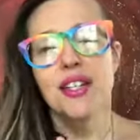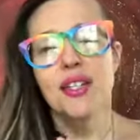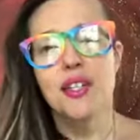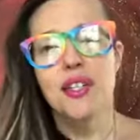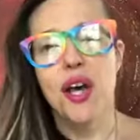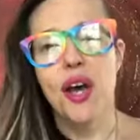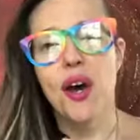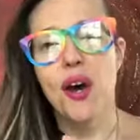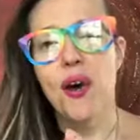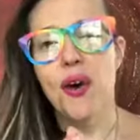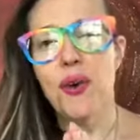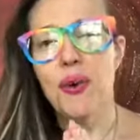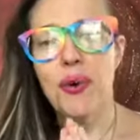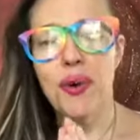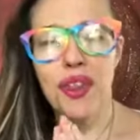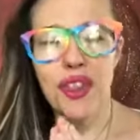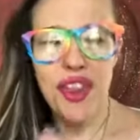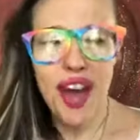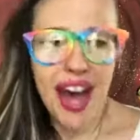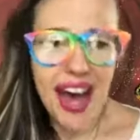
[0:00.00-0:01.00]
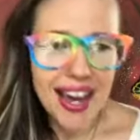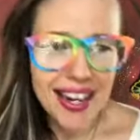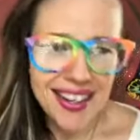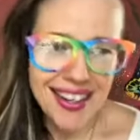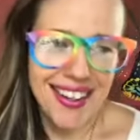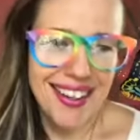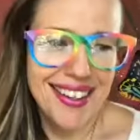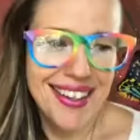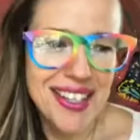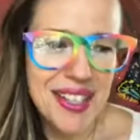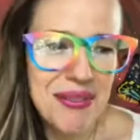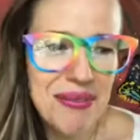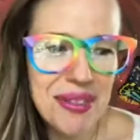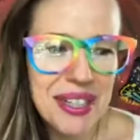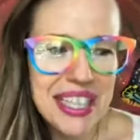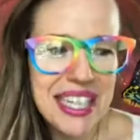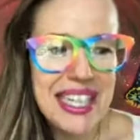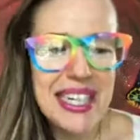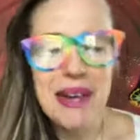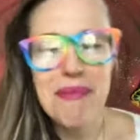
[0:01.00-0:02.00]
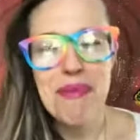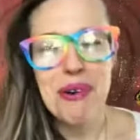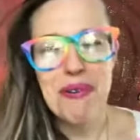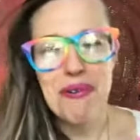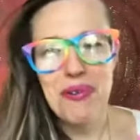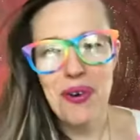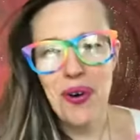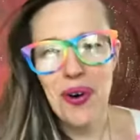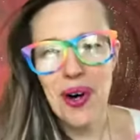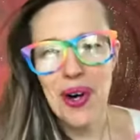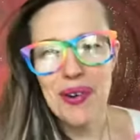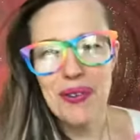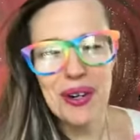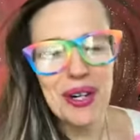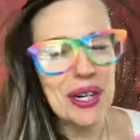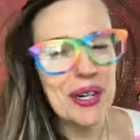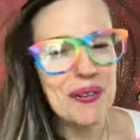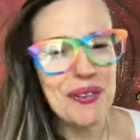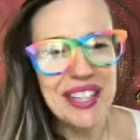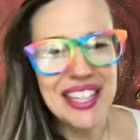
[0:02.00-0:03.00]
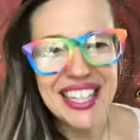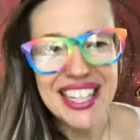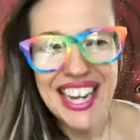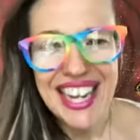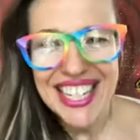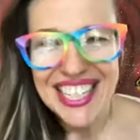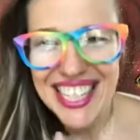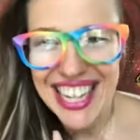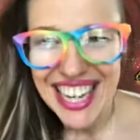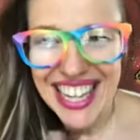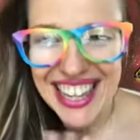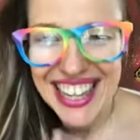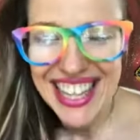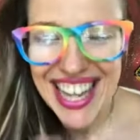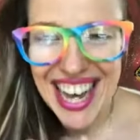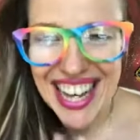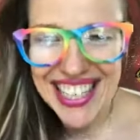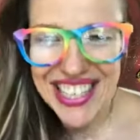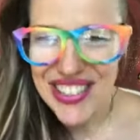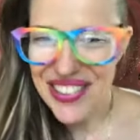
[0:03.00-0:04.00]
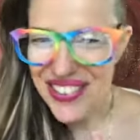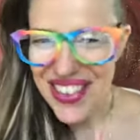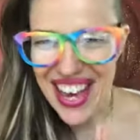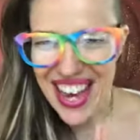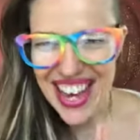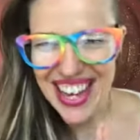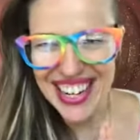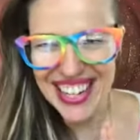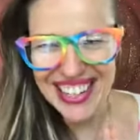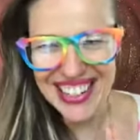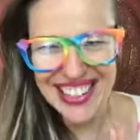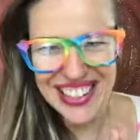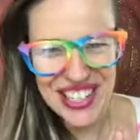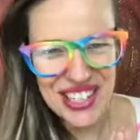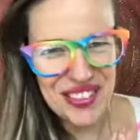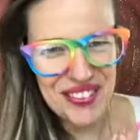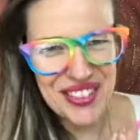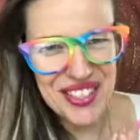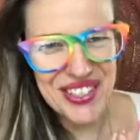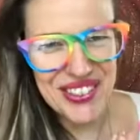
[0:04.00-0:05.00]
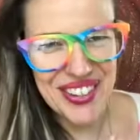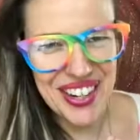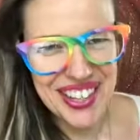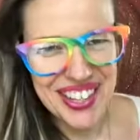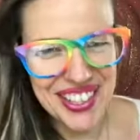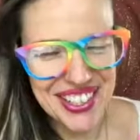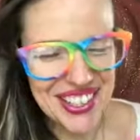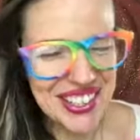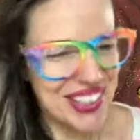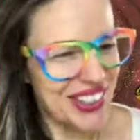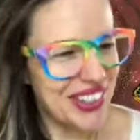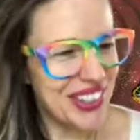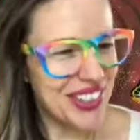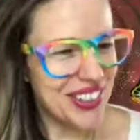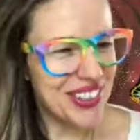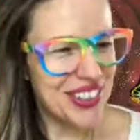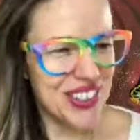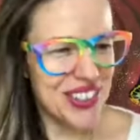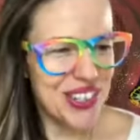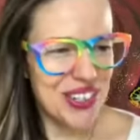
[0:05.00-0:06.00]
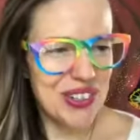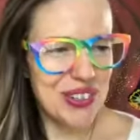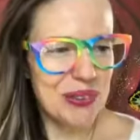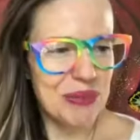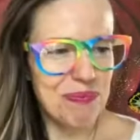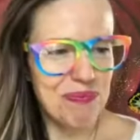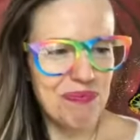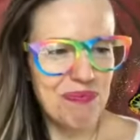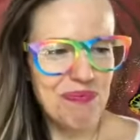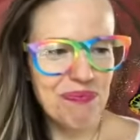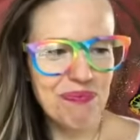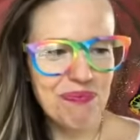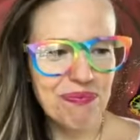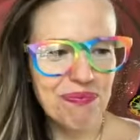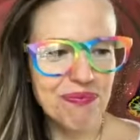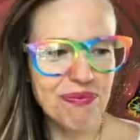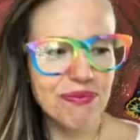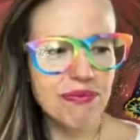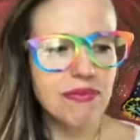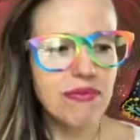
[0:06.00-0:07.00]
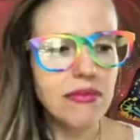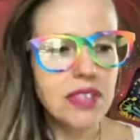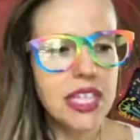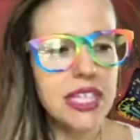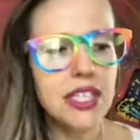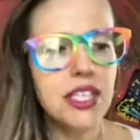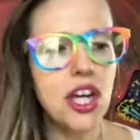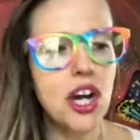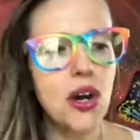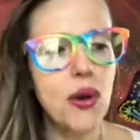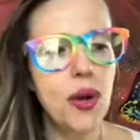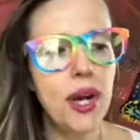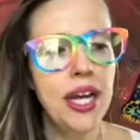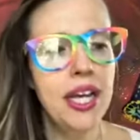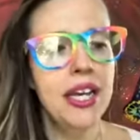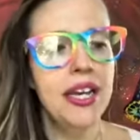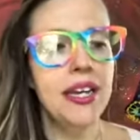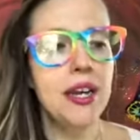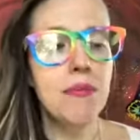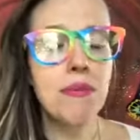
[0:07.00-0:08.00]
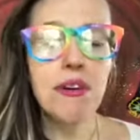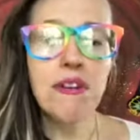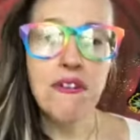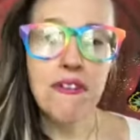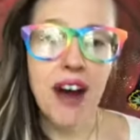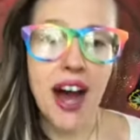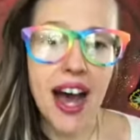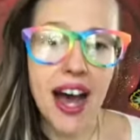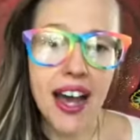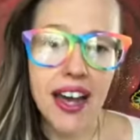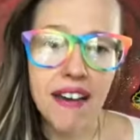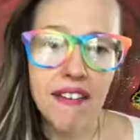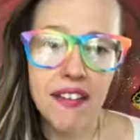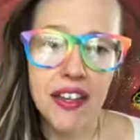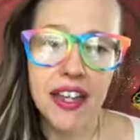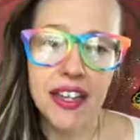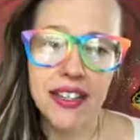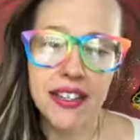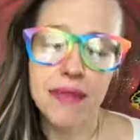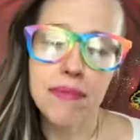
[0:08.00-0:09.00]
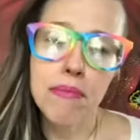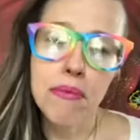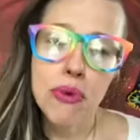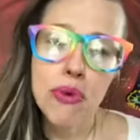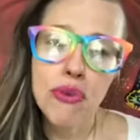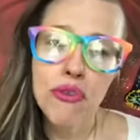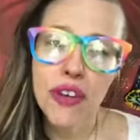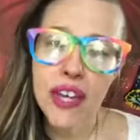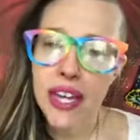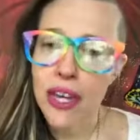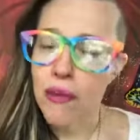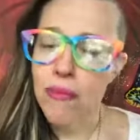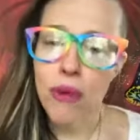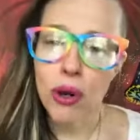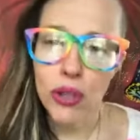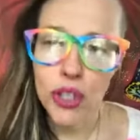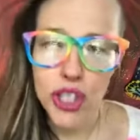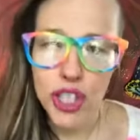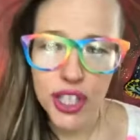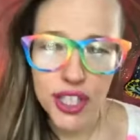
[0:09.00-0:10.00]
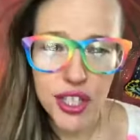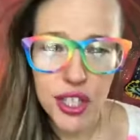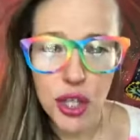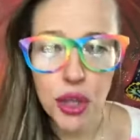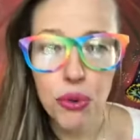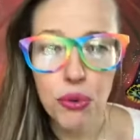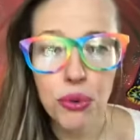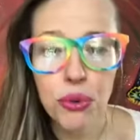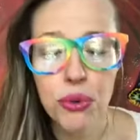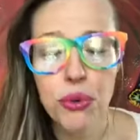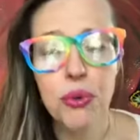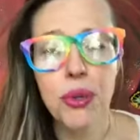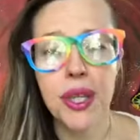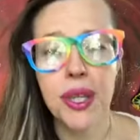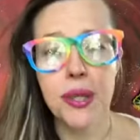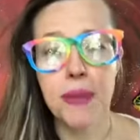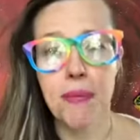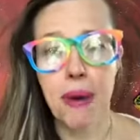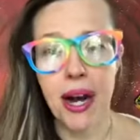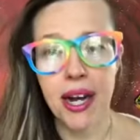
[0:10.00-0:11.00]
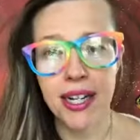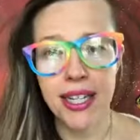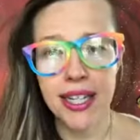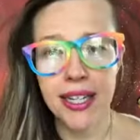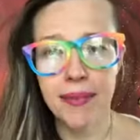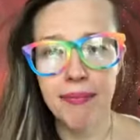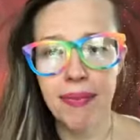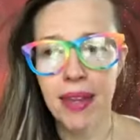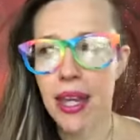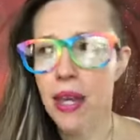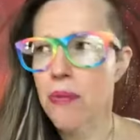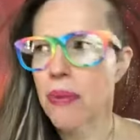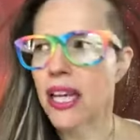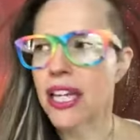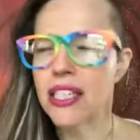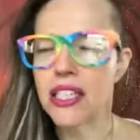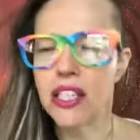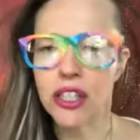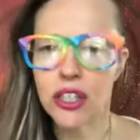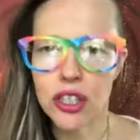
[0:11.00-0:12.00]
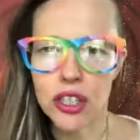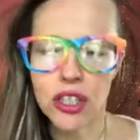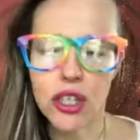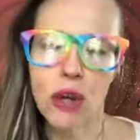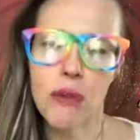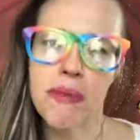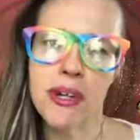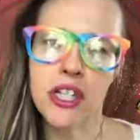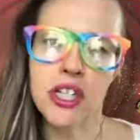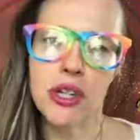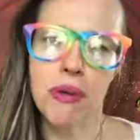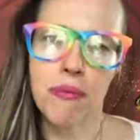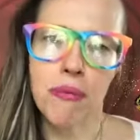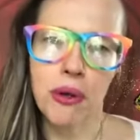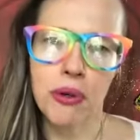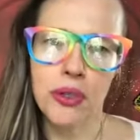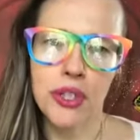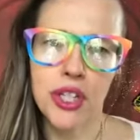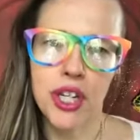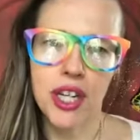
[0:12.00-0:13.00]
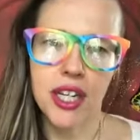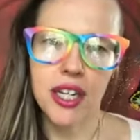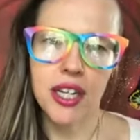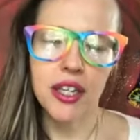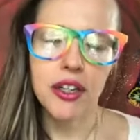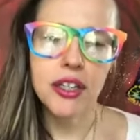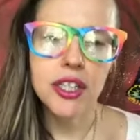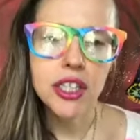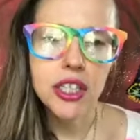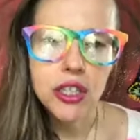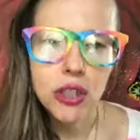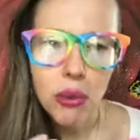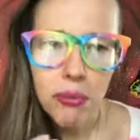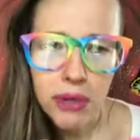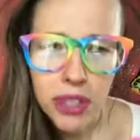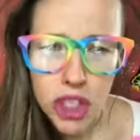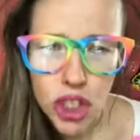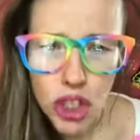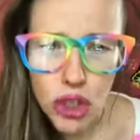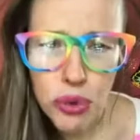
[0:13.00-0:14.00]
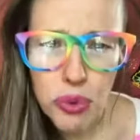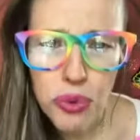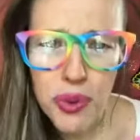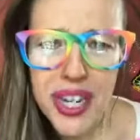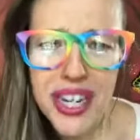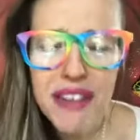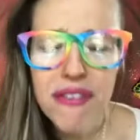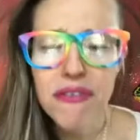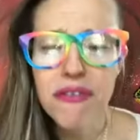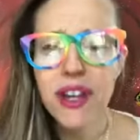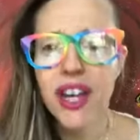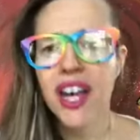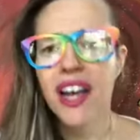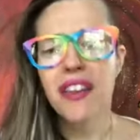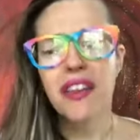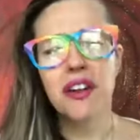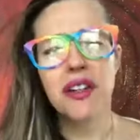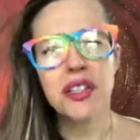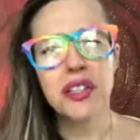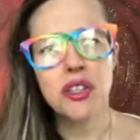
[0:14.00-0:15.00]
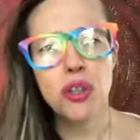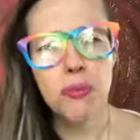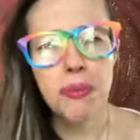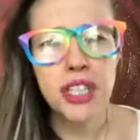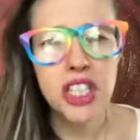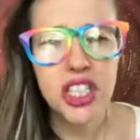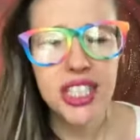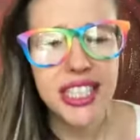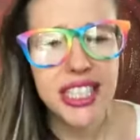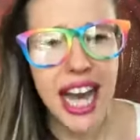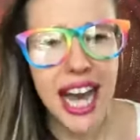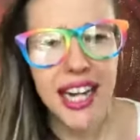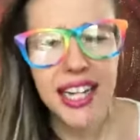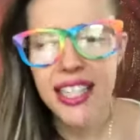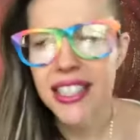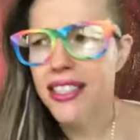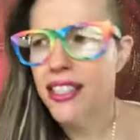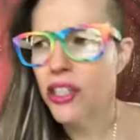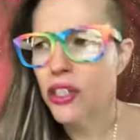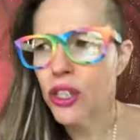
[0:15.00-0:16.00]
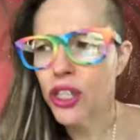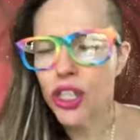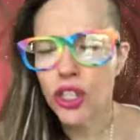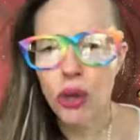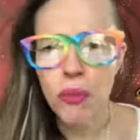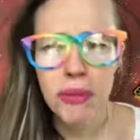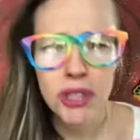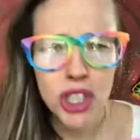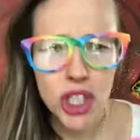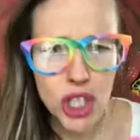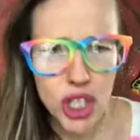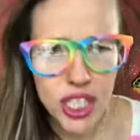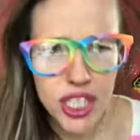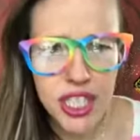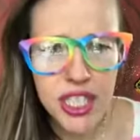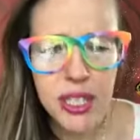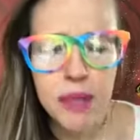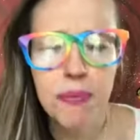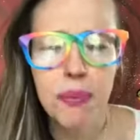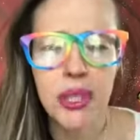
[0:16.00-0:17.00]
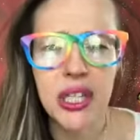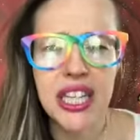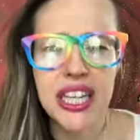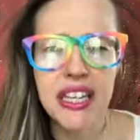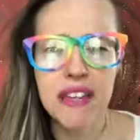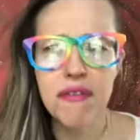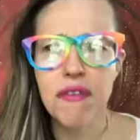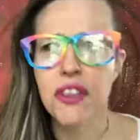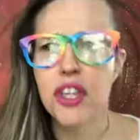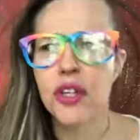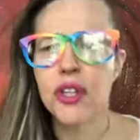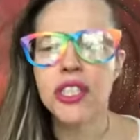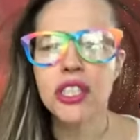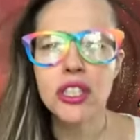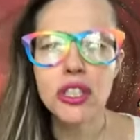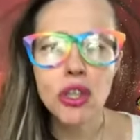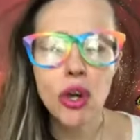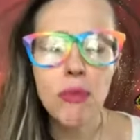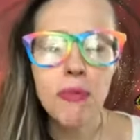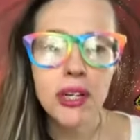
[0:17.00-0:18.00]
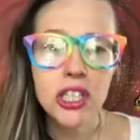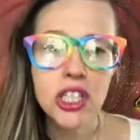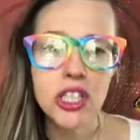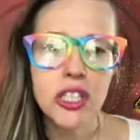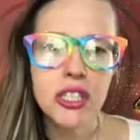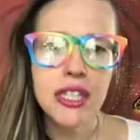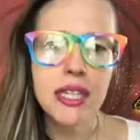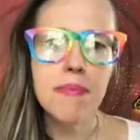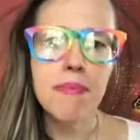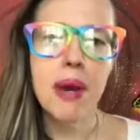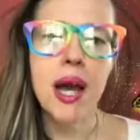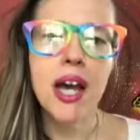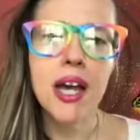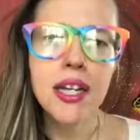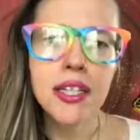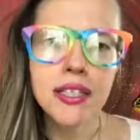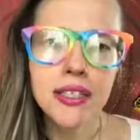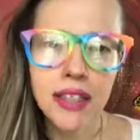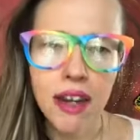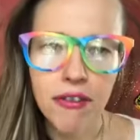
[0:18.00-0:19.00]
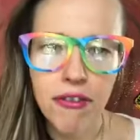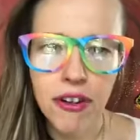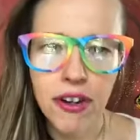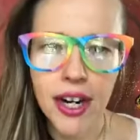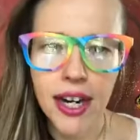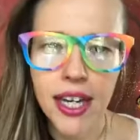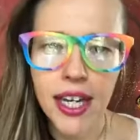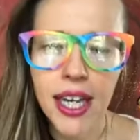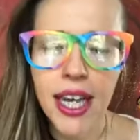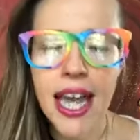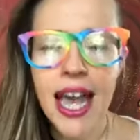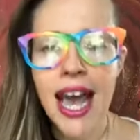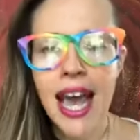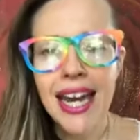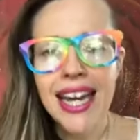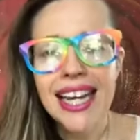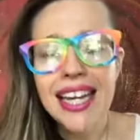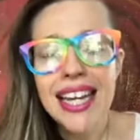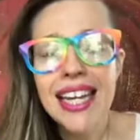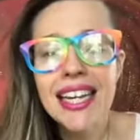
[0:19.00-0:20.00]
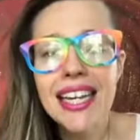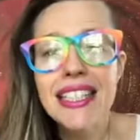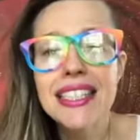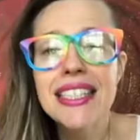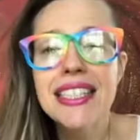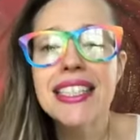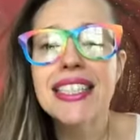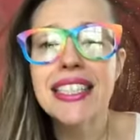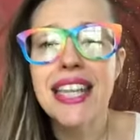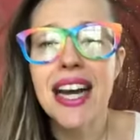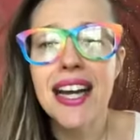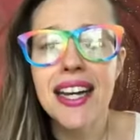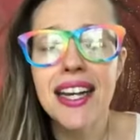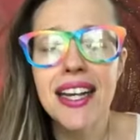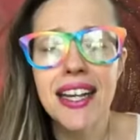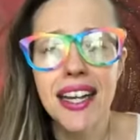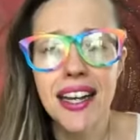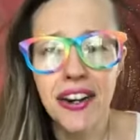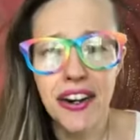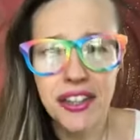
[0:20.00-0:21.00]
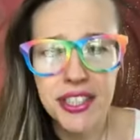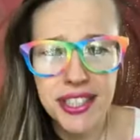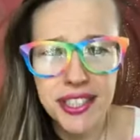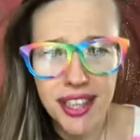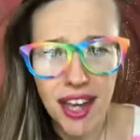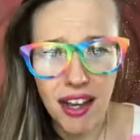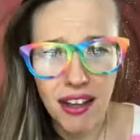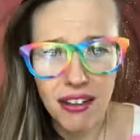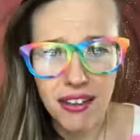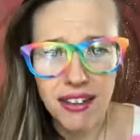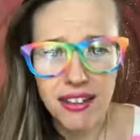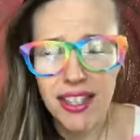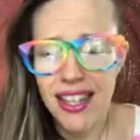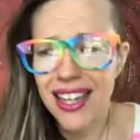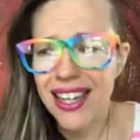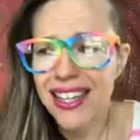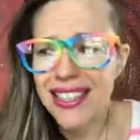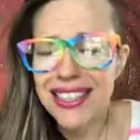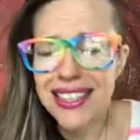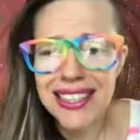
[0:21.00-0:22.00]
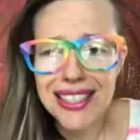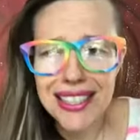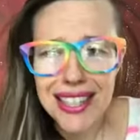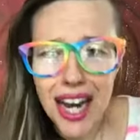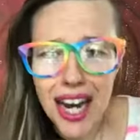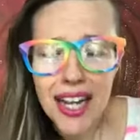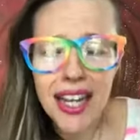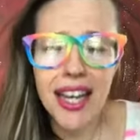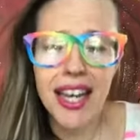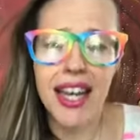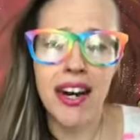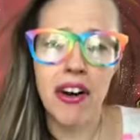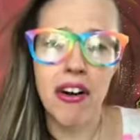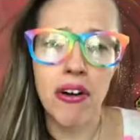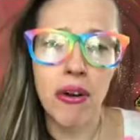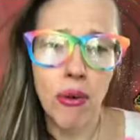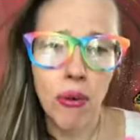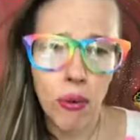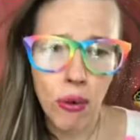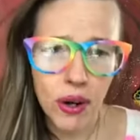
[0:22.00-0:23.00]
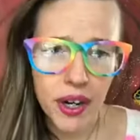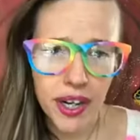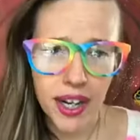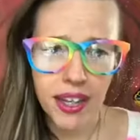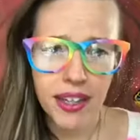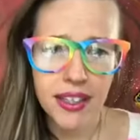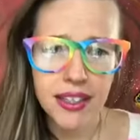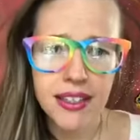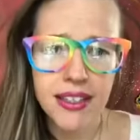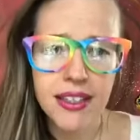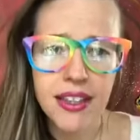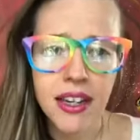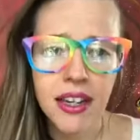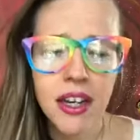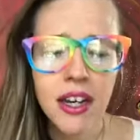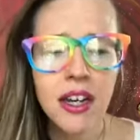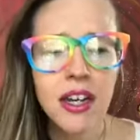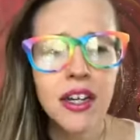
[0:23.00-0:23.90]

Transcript: So that is really number 4, and we're going to be engaging in lots of that in our Deep Surrender Circle too. So number 5 is moving emotions through the body, because there's so much emotion. There is so much grief. There is so much sadness. There is so much disbelief. There is so much deep suffering, and it can get stuck in our cells. It can get stuck in our organs.